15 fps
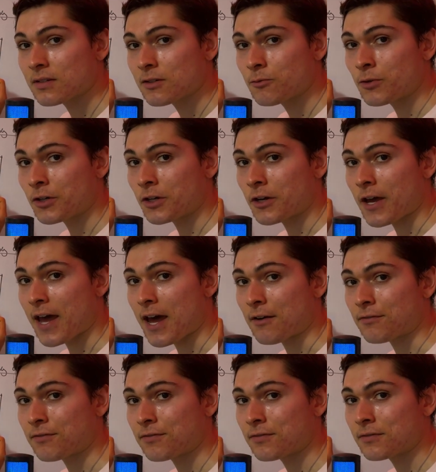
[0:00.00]
we're gonna
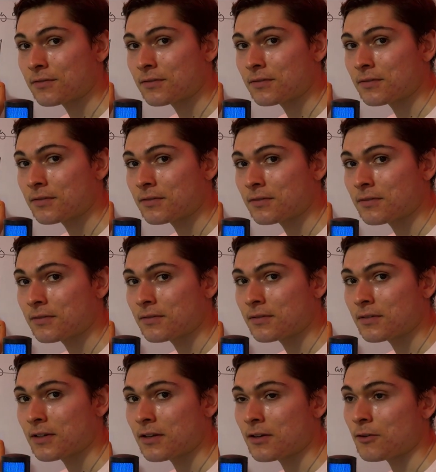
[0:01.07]
have,
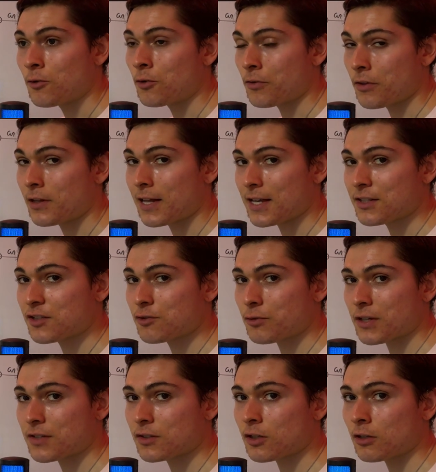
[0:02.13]
or the less
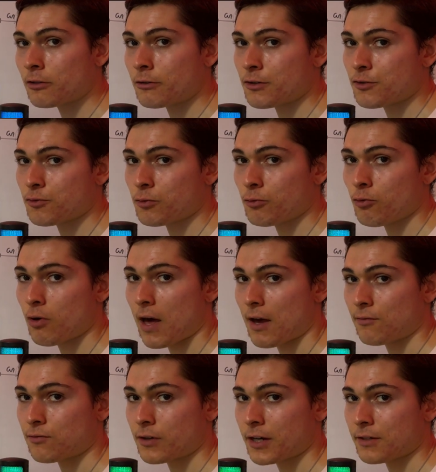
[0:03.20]
stress tolerance we will
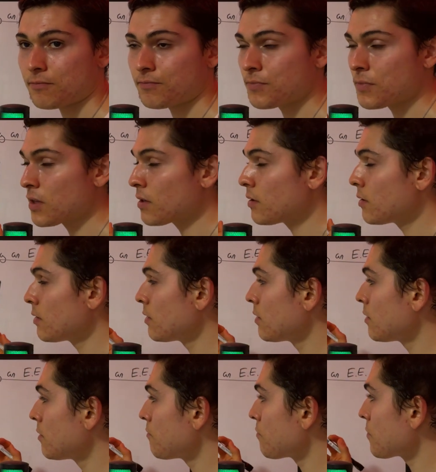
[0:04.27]
have, right?
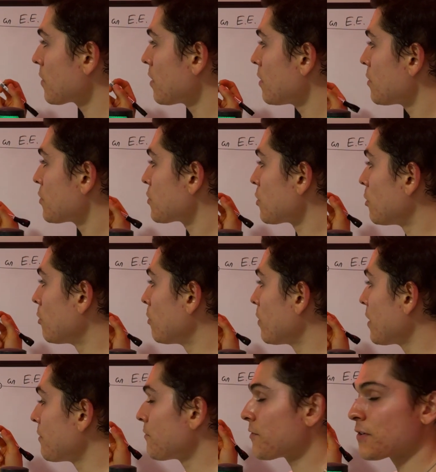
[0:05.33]
So
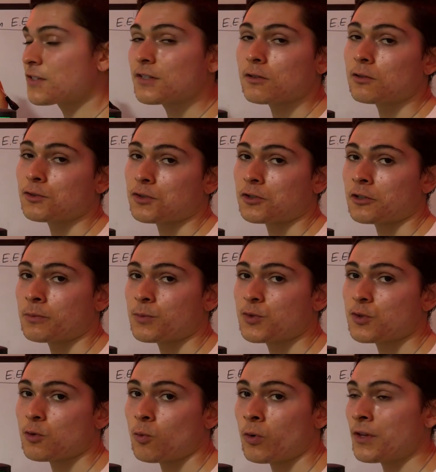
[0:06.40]
in physical terms,
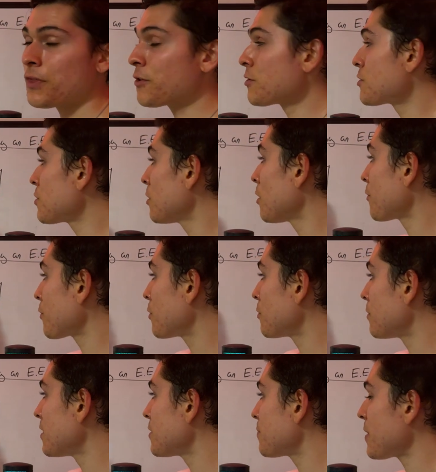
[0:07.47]
when there's a lot of
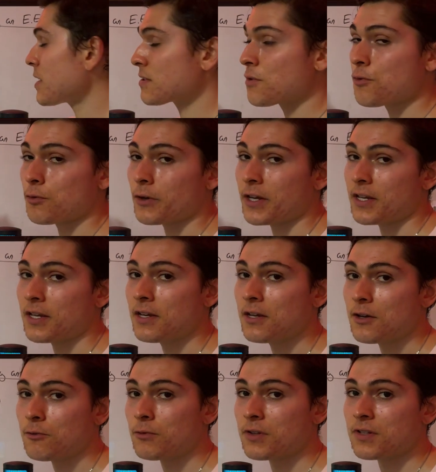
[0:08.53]
current passing through a
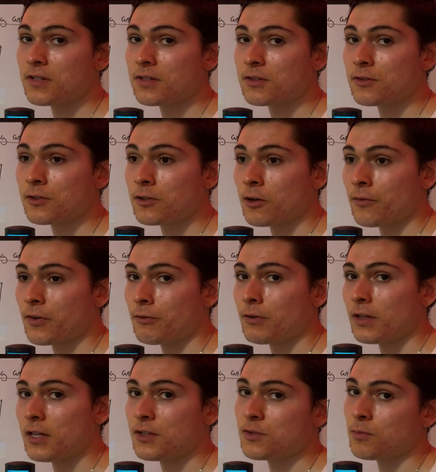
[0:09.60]
resistor of a
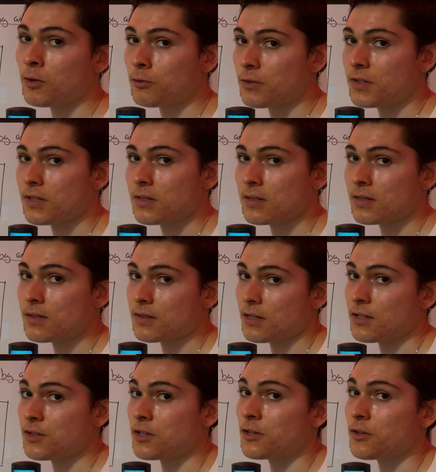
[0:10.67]
really small resistance,
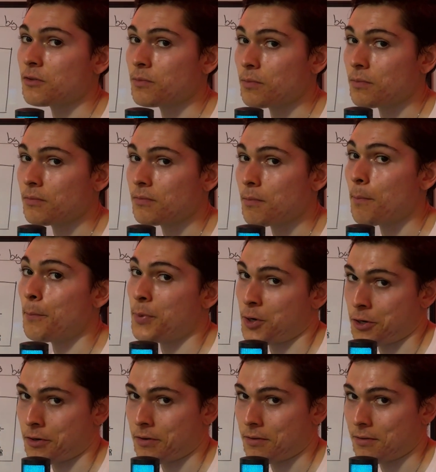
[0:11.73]
is gonna burn.